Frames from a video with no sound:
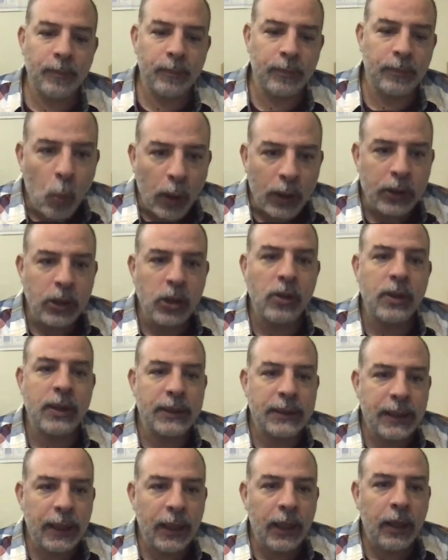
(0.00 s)
What you can
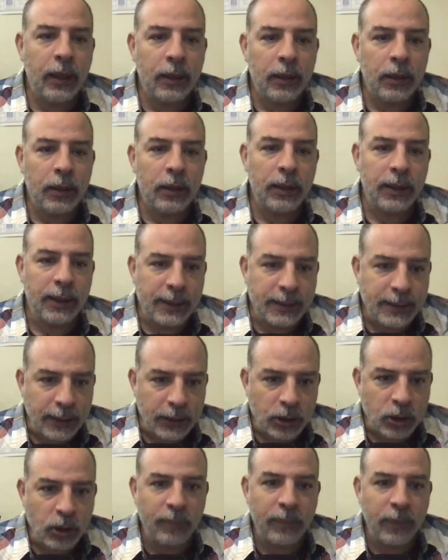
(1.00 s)
see here is the
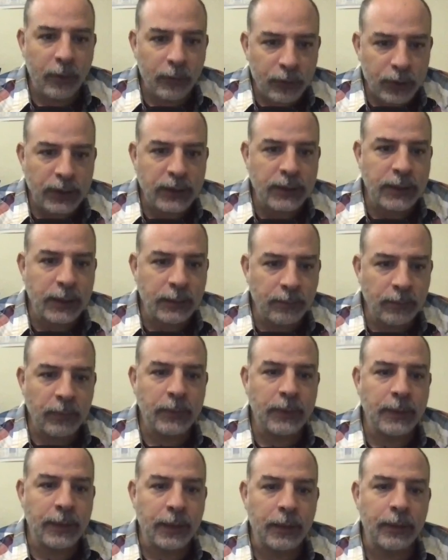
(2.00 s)
stop flow system
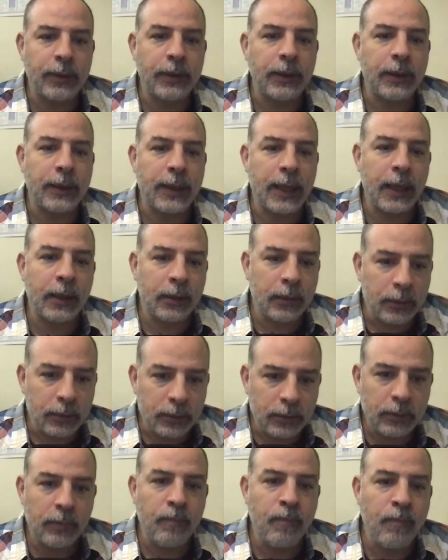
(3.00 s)
that can
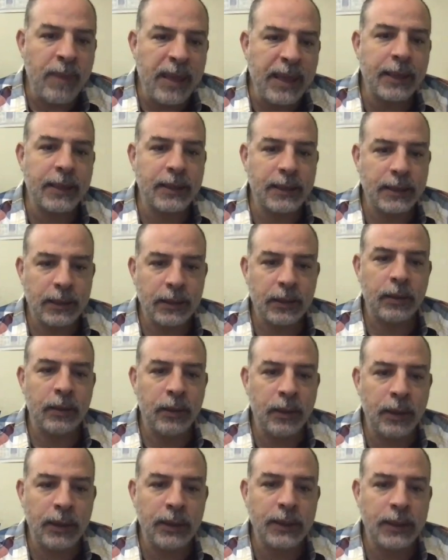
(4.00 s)
mix
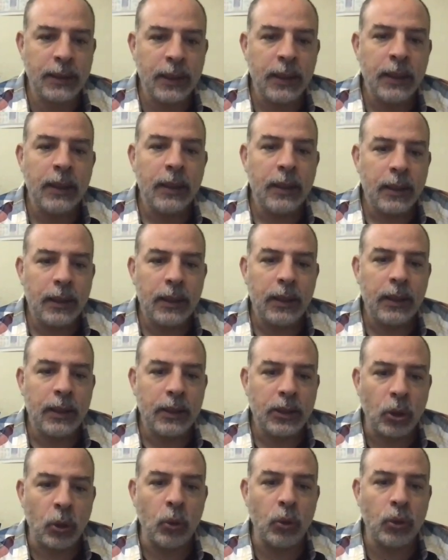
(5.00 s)
these
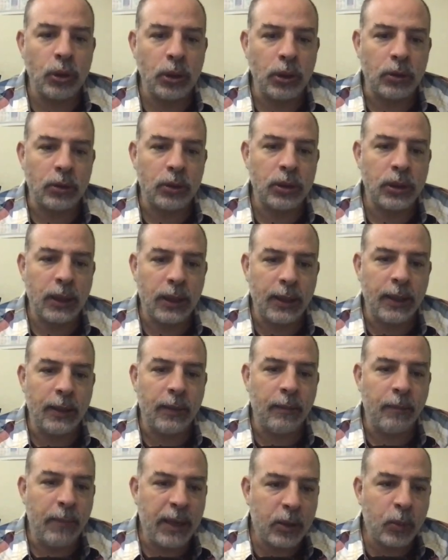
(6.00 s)
solutions
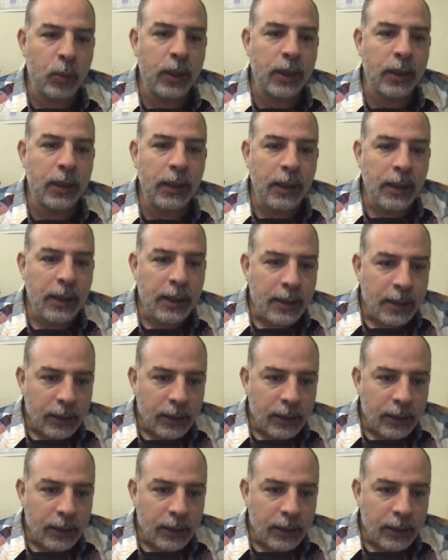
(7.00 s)
very quickly.